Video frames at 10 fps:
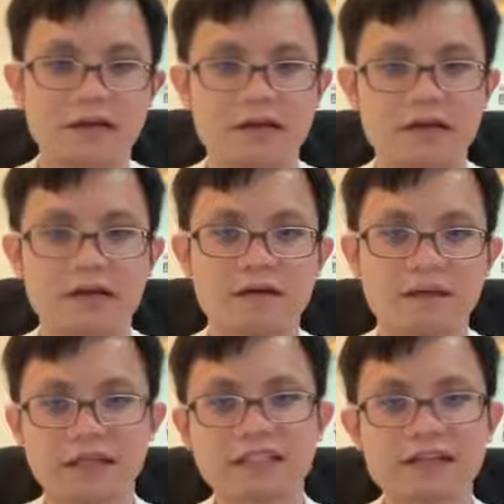the
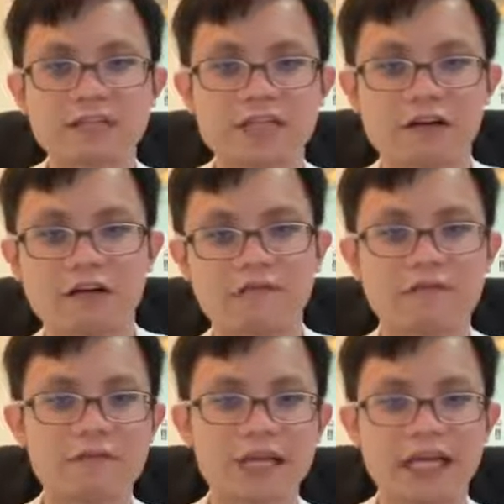marking scheme say
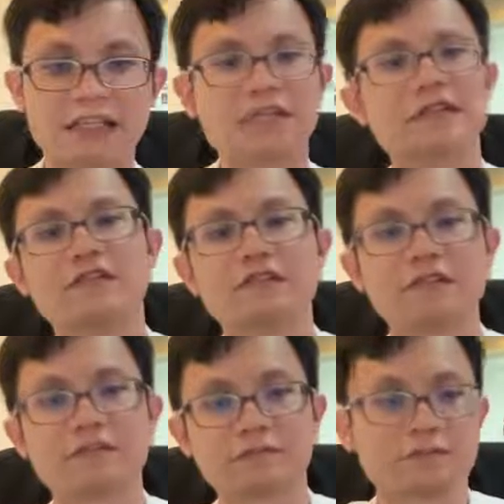formic acid,
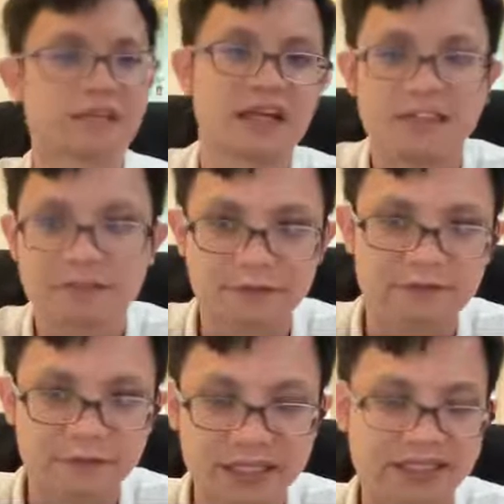so I just put
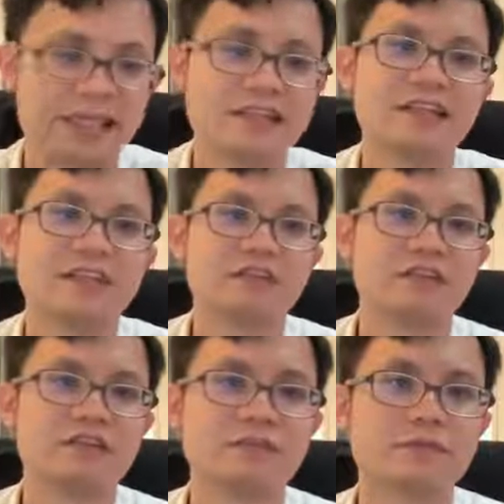formic acid. Actually, if you
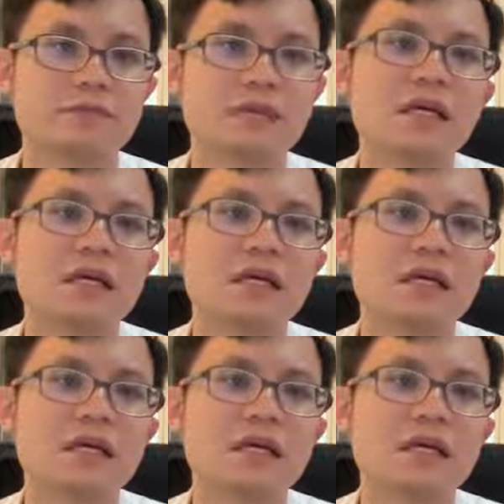want to put